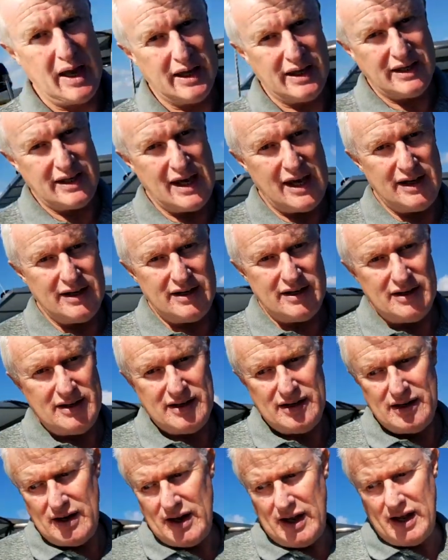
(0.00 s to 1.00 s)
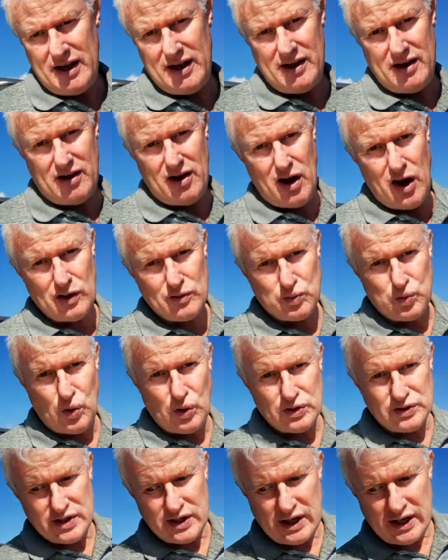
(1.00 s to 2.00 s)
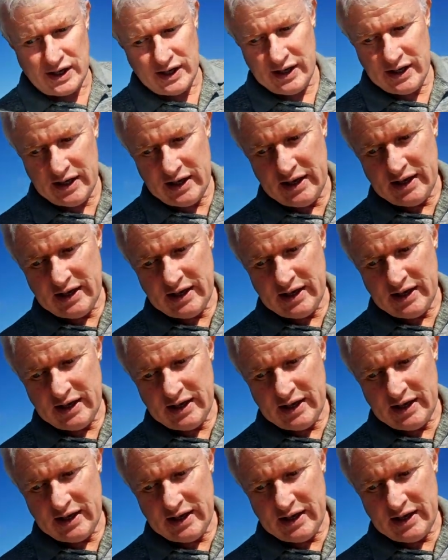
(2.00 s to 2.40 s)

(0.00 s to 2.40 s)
again, uh, hot water.